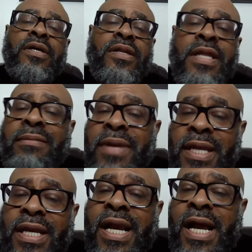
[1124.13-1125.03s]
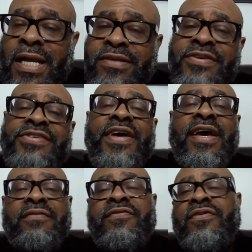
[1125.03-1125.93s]
they made a conscious
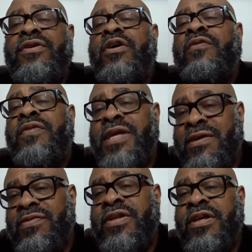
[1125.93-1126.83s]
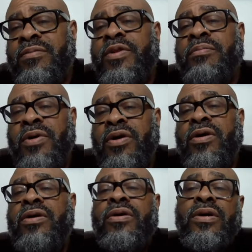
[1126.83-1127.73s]
effort of giving him the
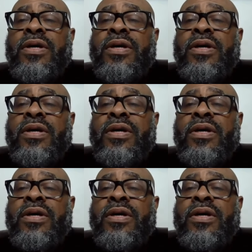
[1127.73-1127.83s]
ball